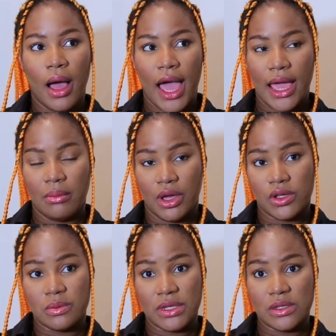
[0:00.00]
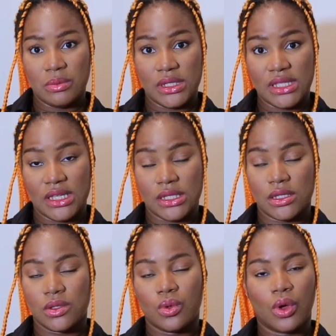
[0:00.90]
I and my husband's
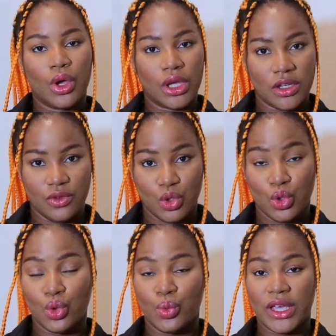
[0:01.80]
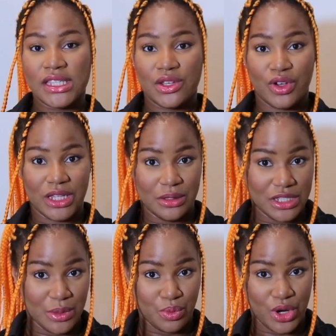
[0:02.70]
businesses. If you don't know, we are serial
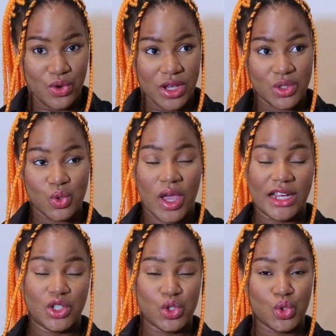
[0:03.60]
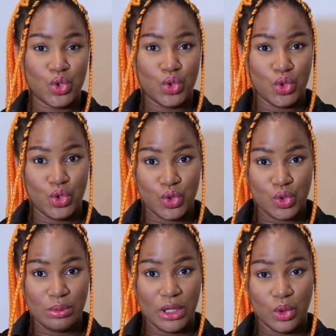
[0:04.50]
entrepreneurs, so I just don't do
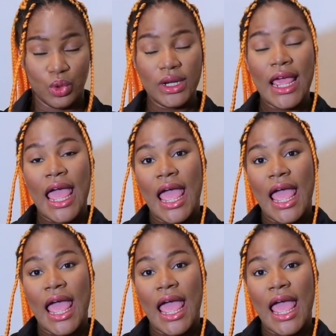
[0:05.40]
YouTube alone.